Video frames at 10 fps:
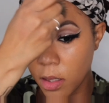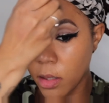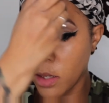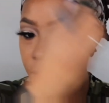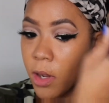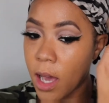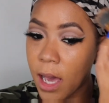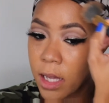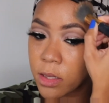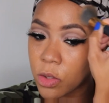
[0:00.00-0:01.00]
underneath your
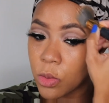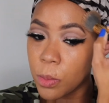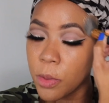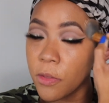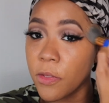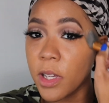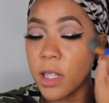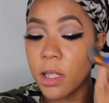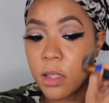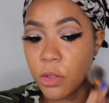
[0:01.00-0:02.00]
eyes to prevent
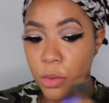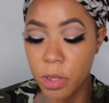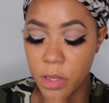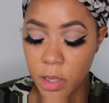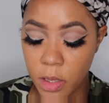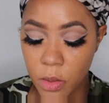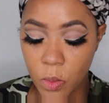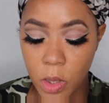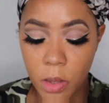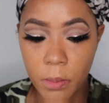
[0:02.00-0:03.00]
creasing as
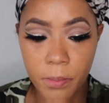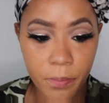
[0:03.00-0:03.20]
well.